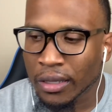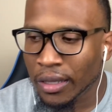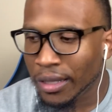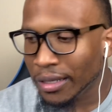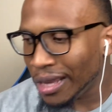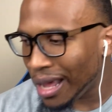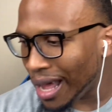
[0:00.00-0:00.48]

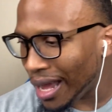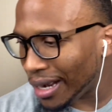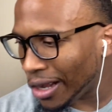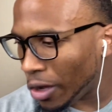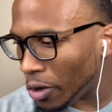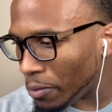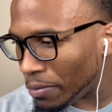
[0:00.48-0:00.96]
Now, I
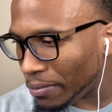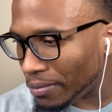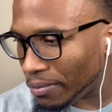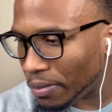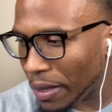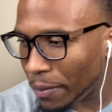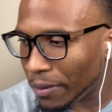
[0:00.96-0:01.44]
know
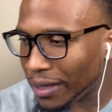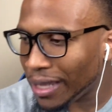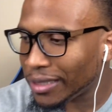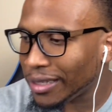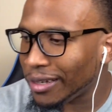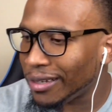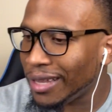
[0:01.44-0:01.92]
people
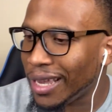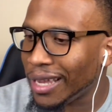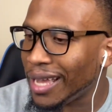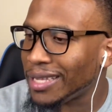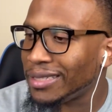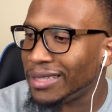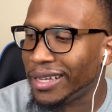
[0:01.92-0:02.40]
out there, like
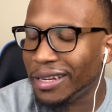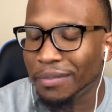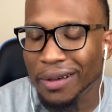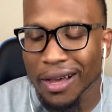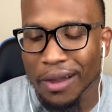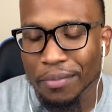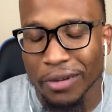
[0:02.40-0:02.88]
I said in
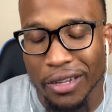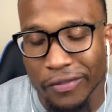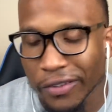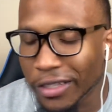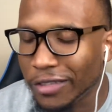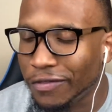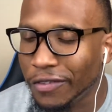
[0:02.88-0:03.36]
my
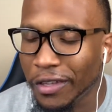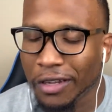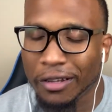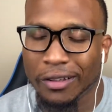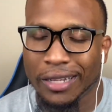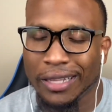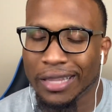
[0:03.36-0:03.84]
previous
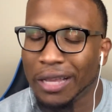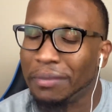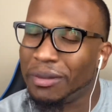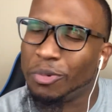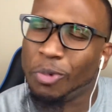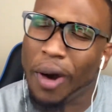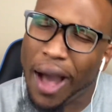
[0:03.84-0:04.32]
video, that they be
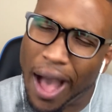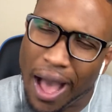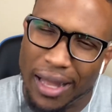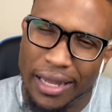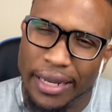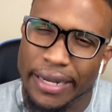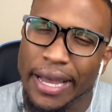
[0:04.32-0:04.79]

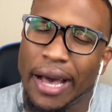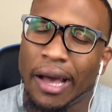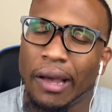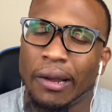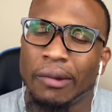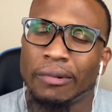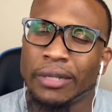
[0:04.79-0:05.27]
wilding
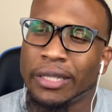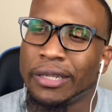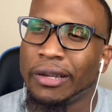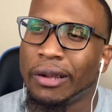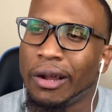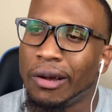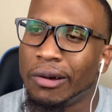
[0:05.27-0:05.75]
out on
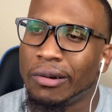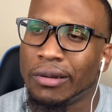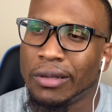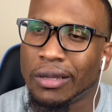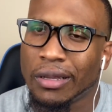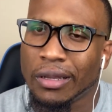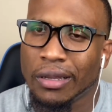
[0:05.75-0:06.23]
here though.
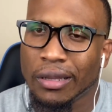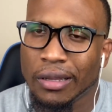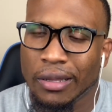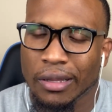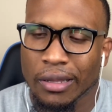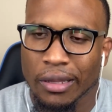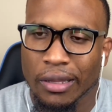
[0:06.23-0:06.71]

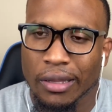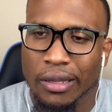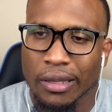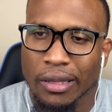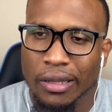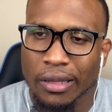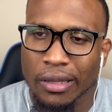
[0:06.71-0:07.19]

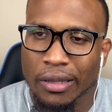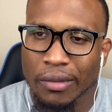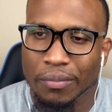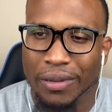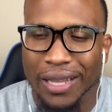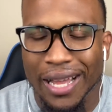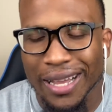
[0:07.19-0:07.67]

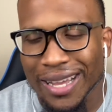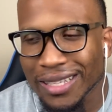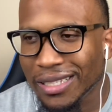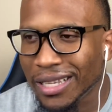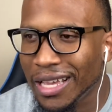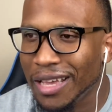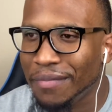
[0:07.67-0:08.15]
But like I
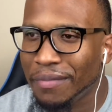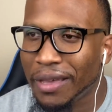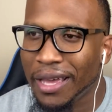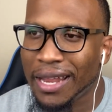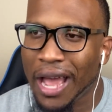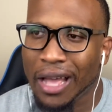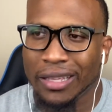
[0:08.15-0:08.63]
said,
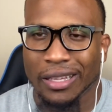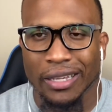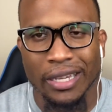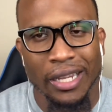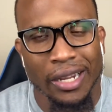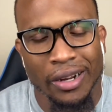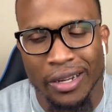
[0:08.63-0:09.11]
man, how you
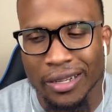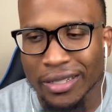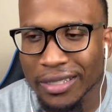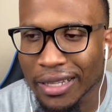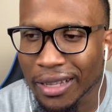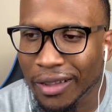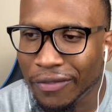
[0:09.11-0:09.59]
carry
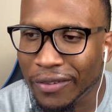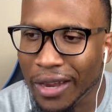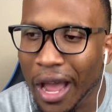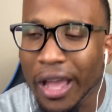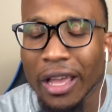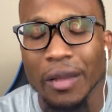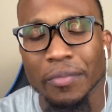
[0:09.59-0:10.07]
yourself and
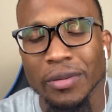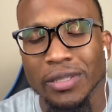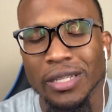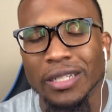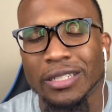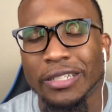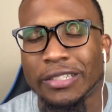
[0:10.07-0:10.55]
how you
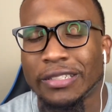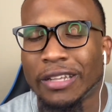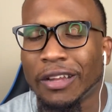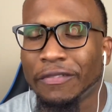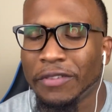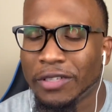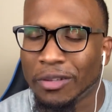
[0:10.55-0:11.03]
present
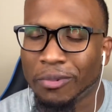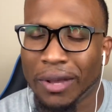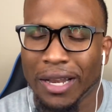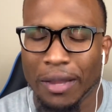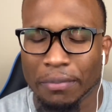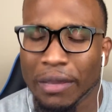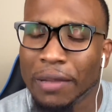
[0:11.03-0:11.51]
yourself is the way
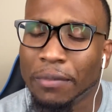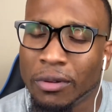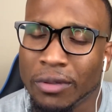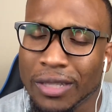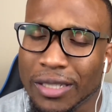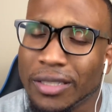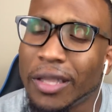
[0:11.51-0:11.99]
that
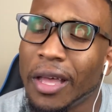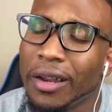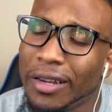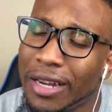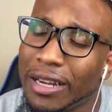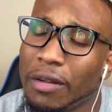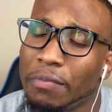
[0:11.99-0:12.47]
people, the
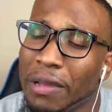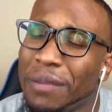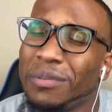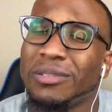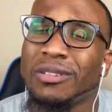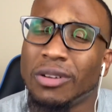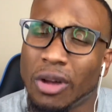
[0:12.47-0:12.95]
standard that the
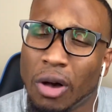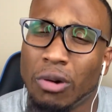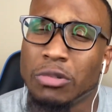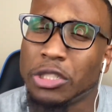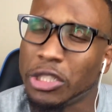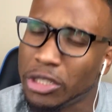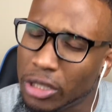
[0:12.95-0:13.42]
people are gonna
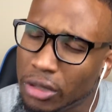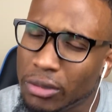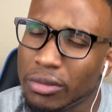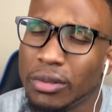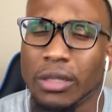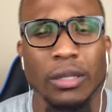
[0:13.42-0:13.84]
hold you to.